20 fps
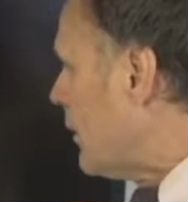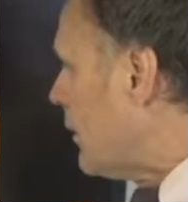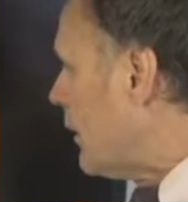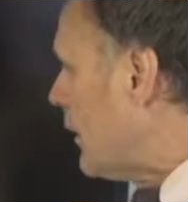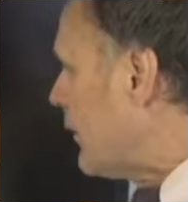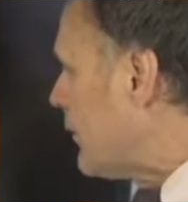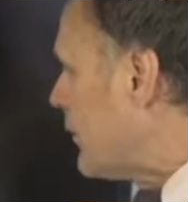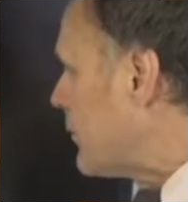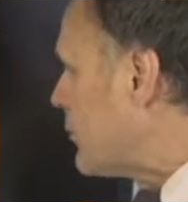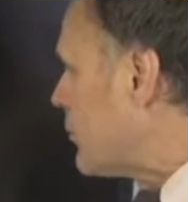
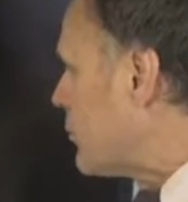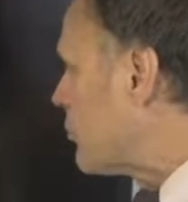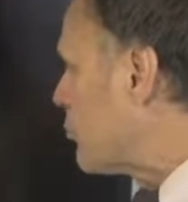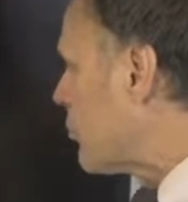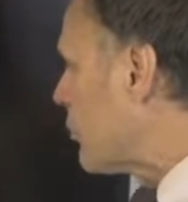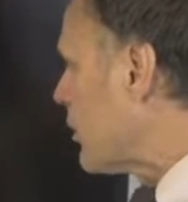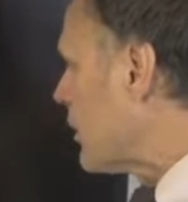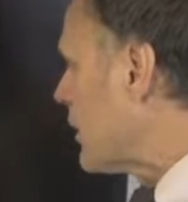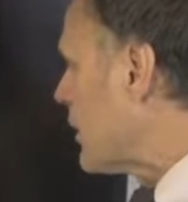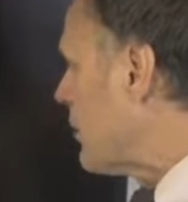and this is
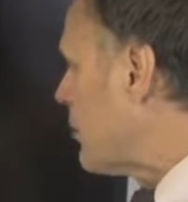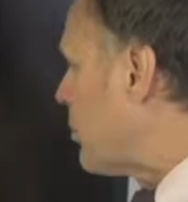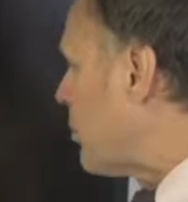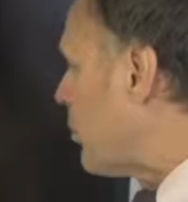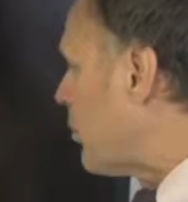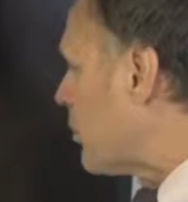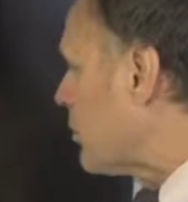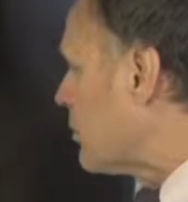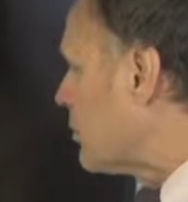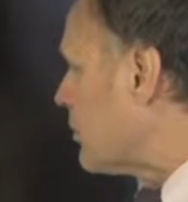really
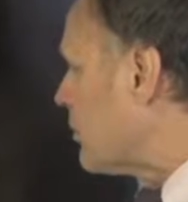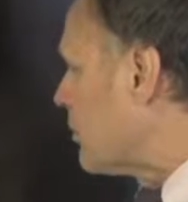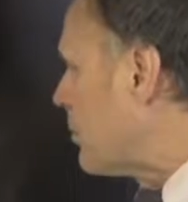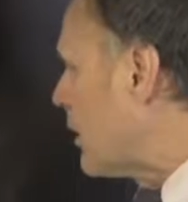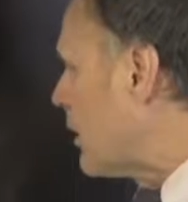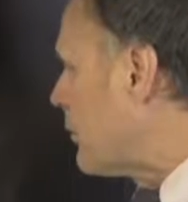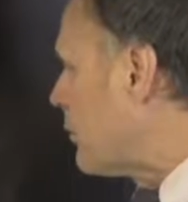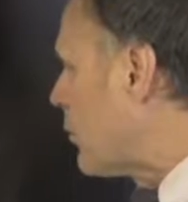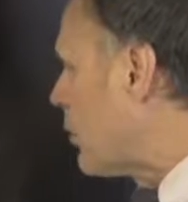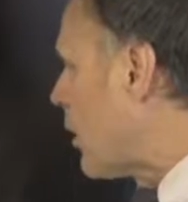important,
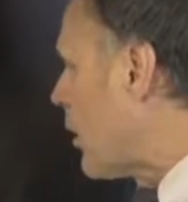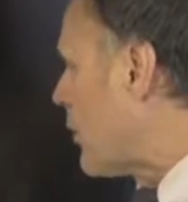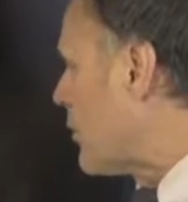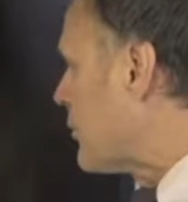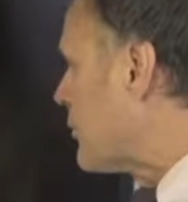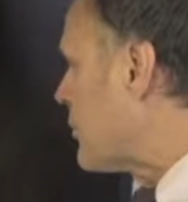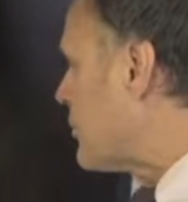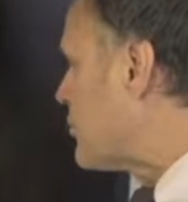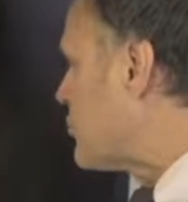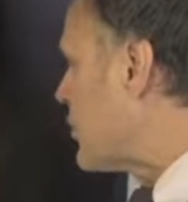but
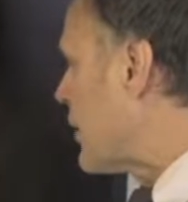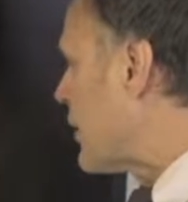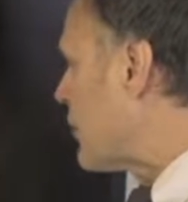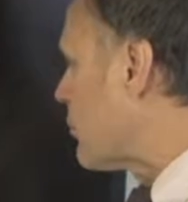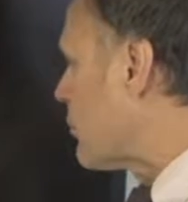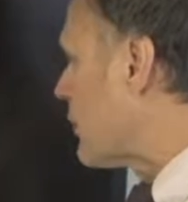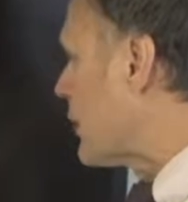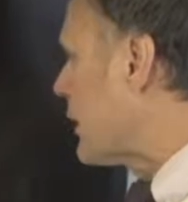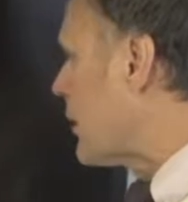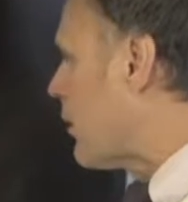
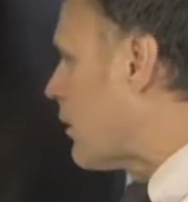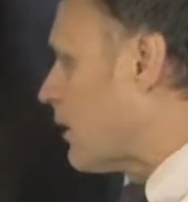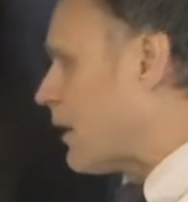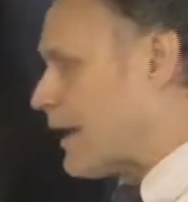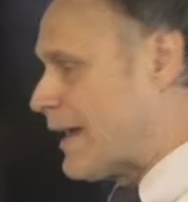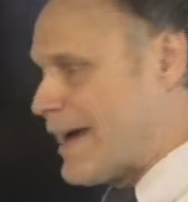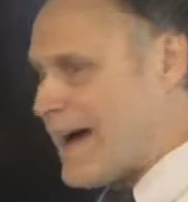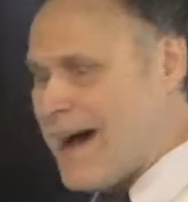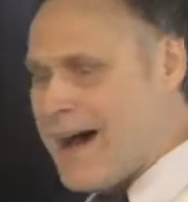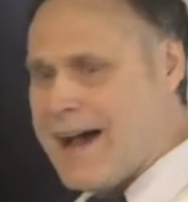generally on
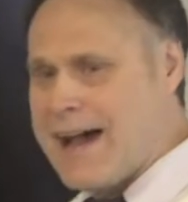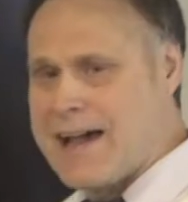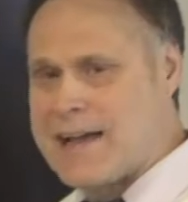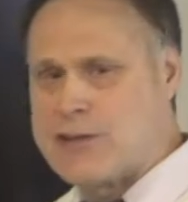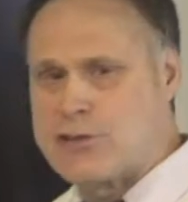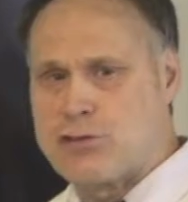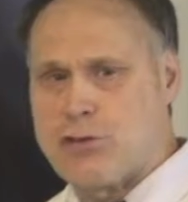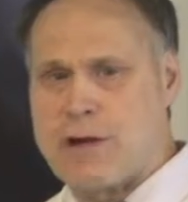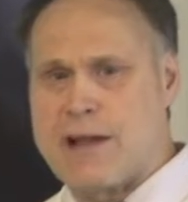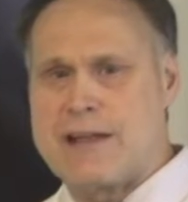a
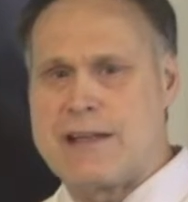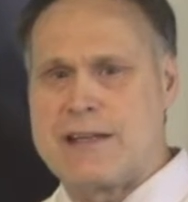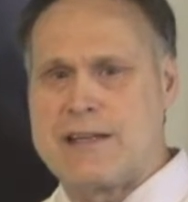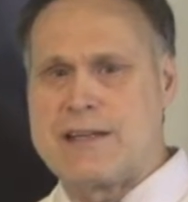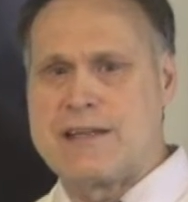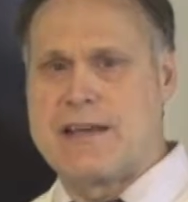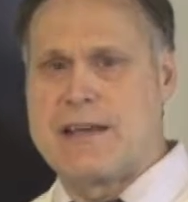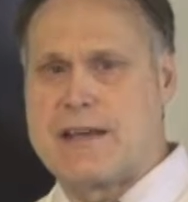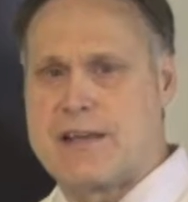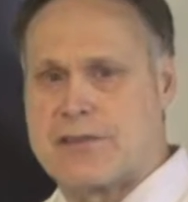
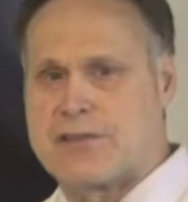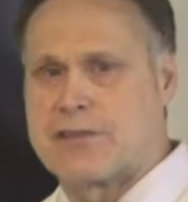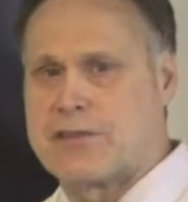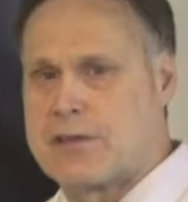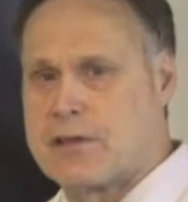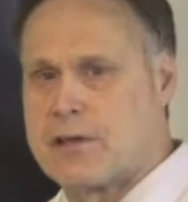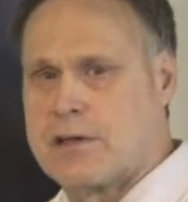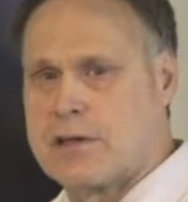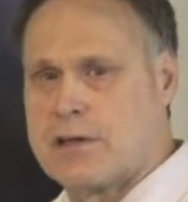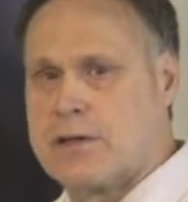hydrated
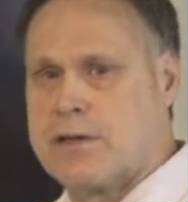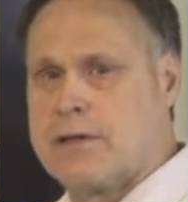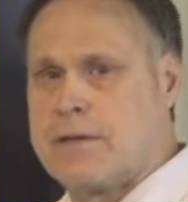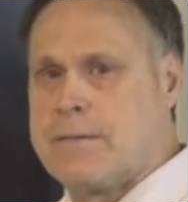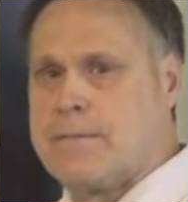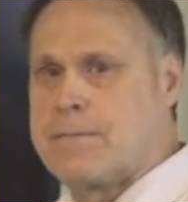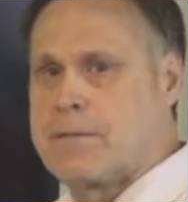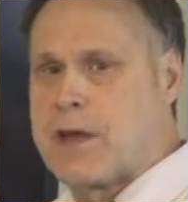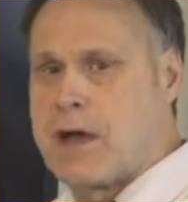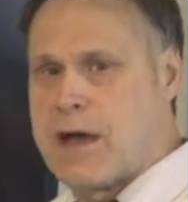disc,
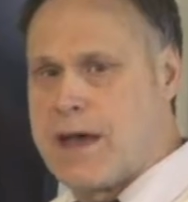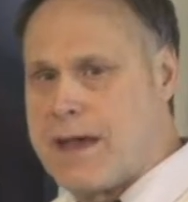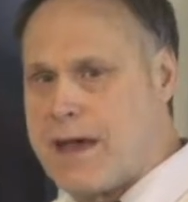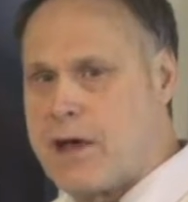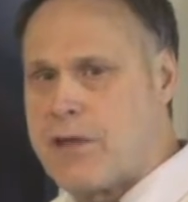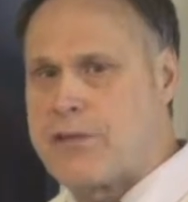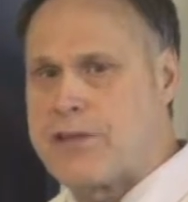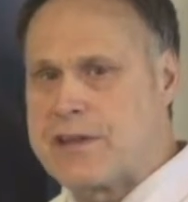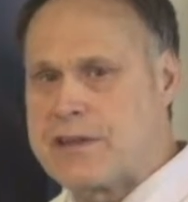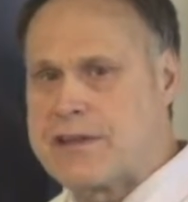a
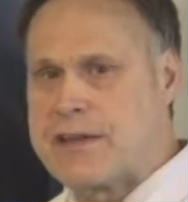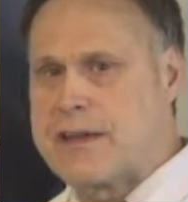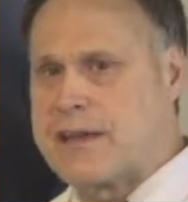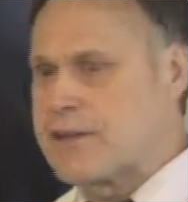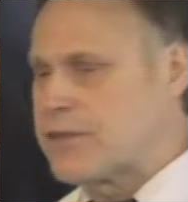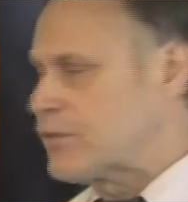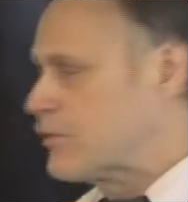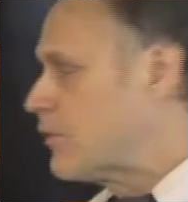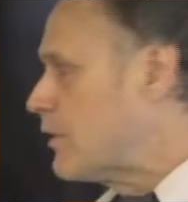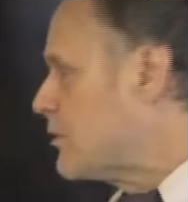healthy
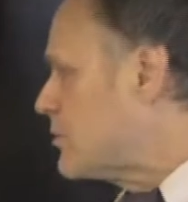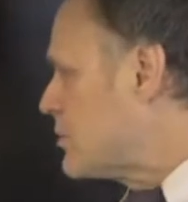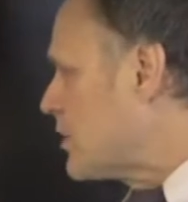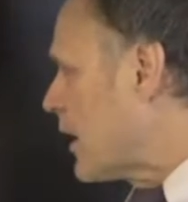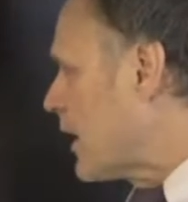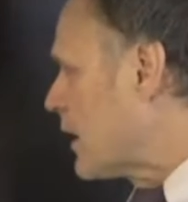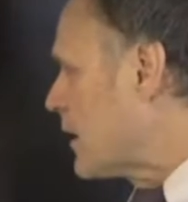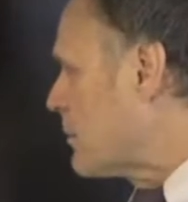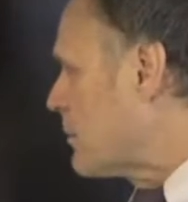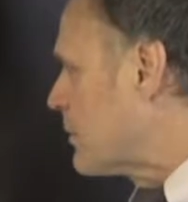disc, the
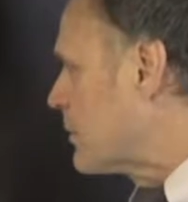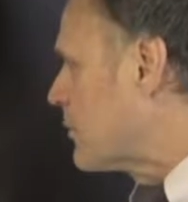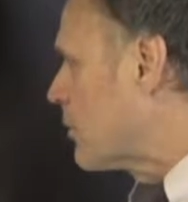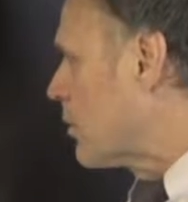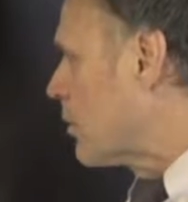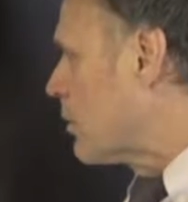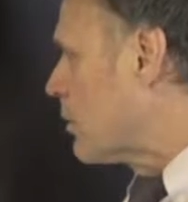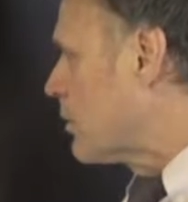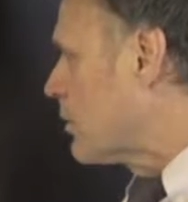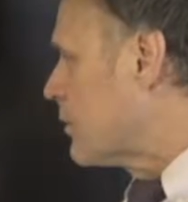jelly
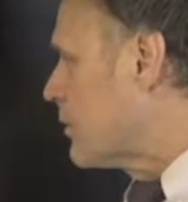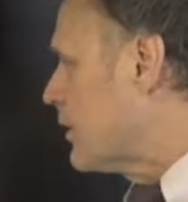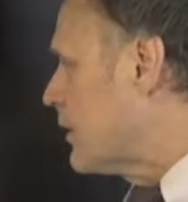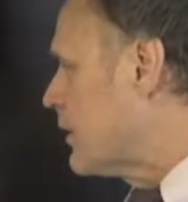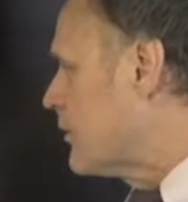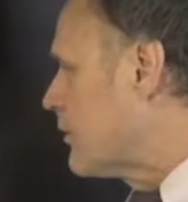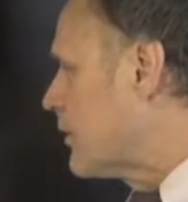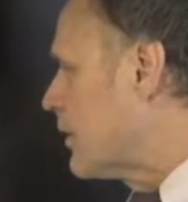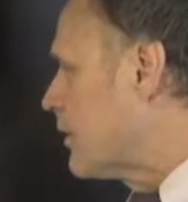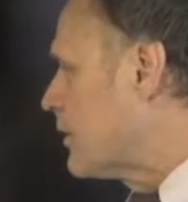material
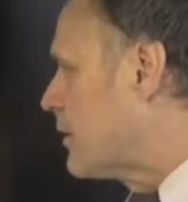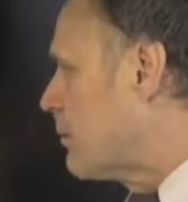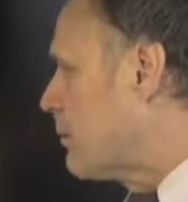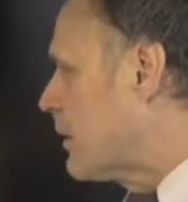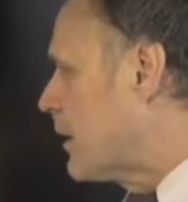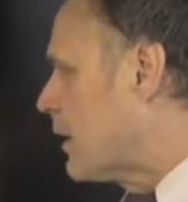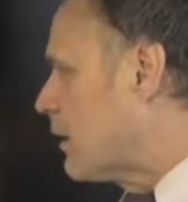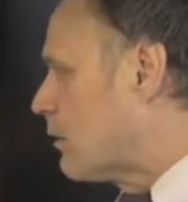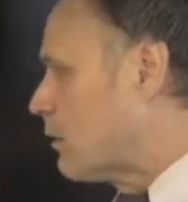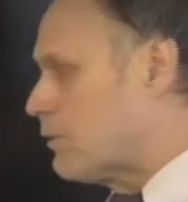is in the
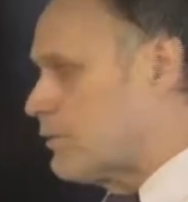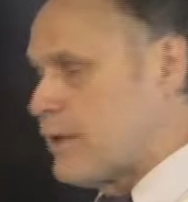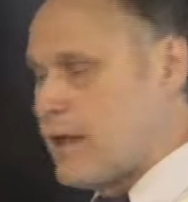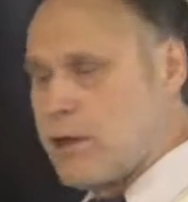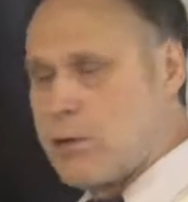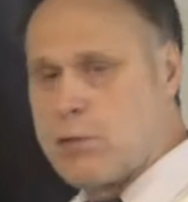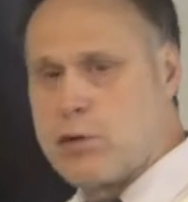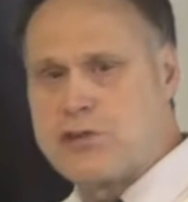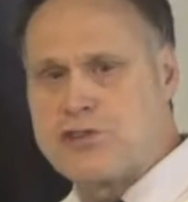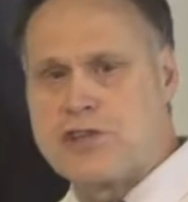middle. In
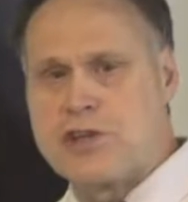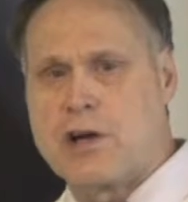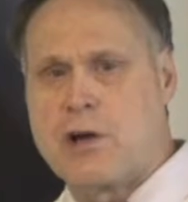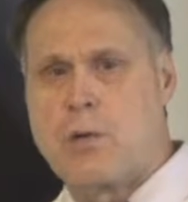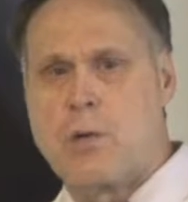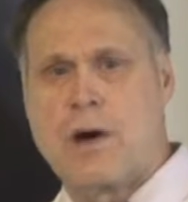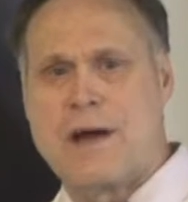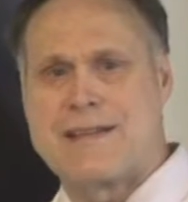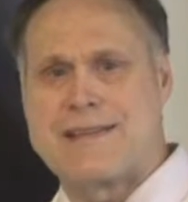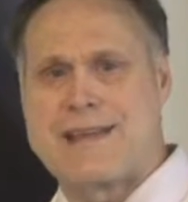other words, you
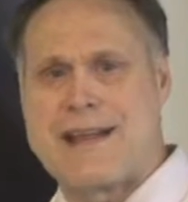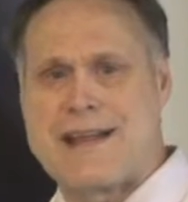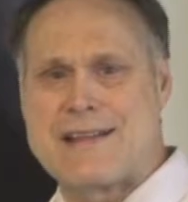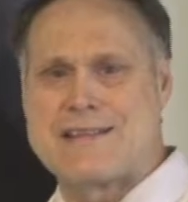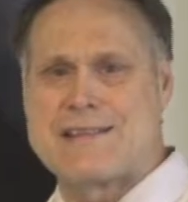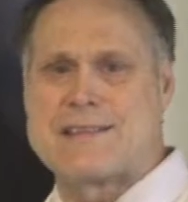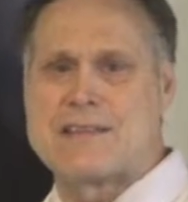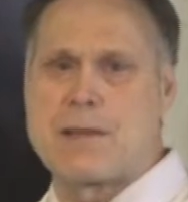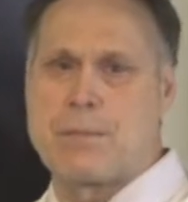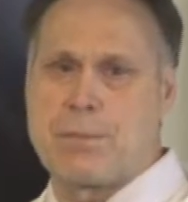don't want that
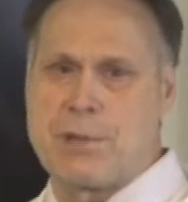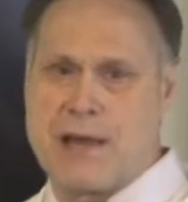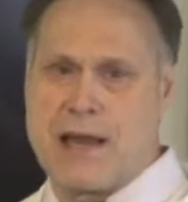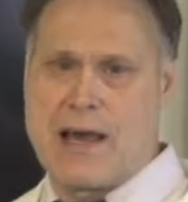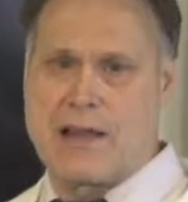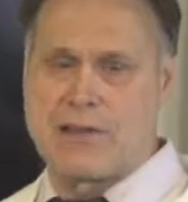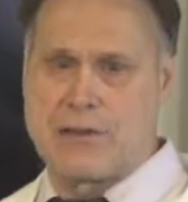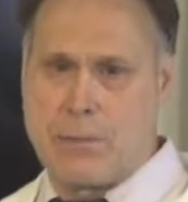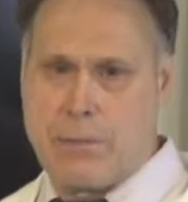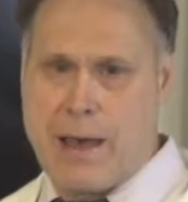slipping
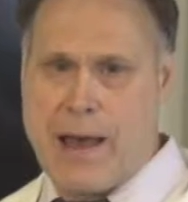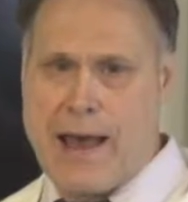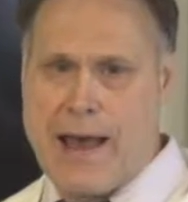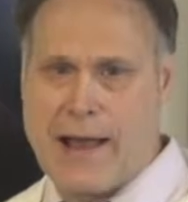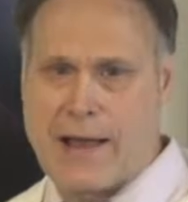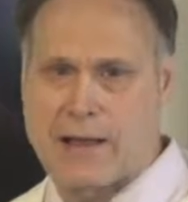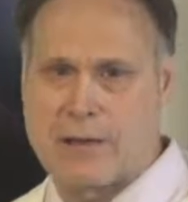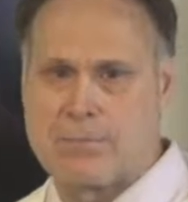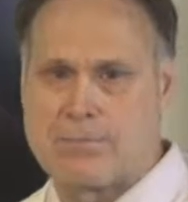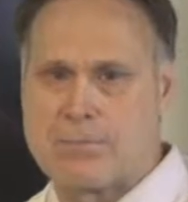out the
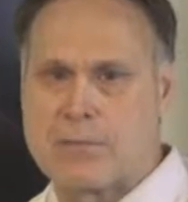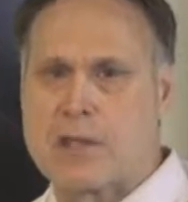back.